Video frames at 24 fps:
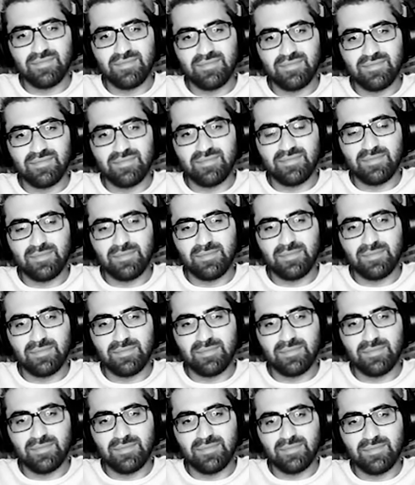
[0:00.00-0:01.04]

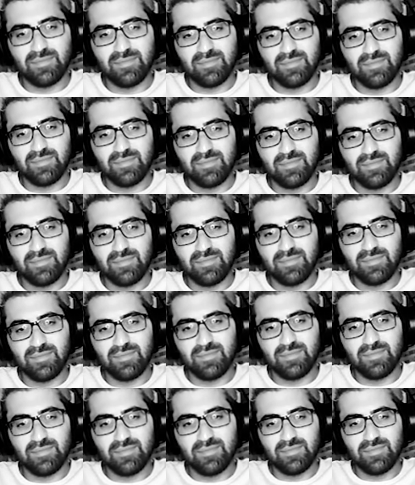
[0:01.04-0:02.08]

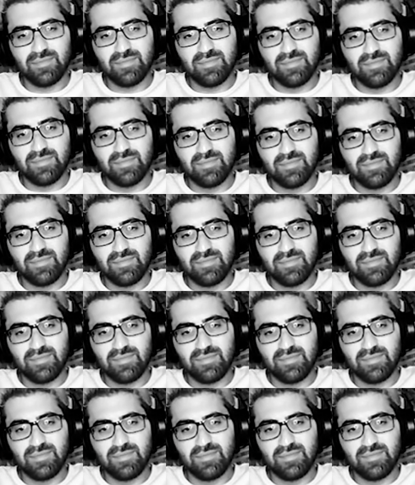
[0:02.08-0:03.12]

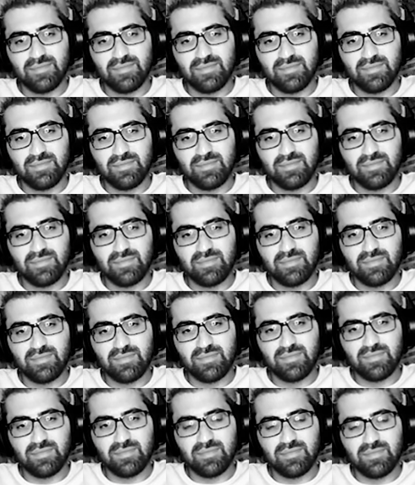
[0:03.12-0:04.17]

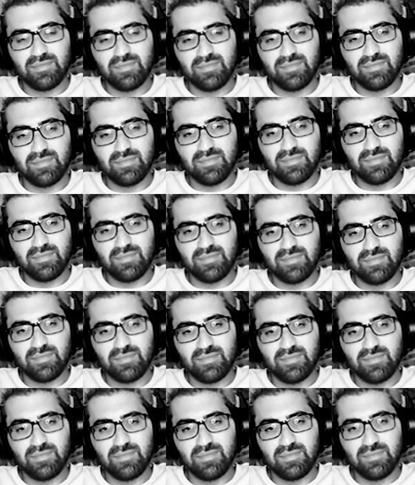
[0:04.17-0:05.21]

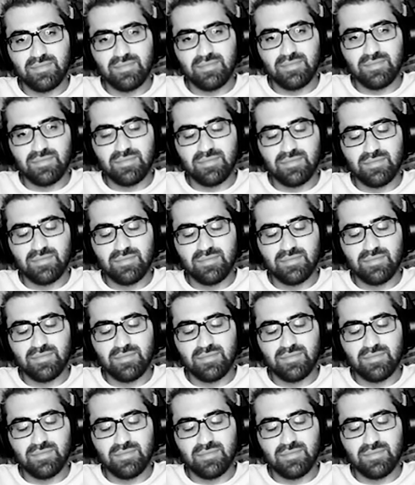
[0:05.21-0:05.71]
(silent)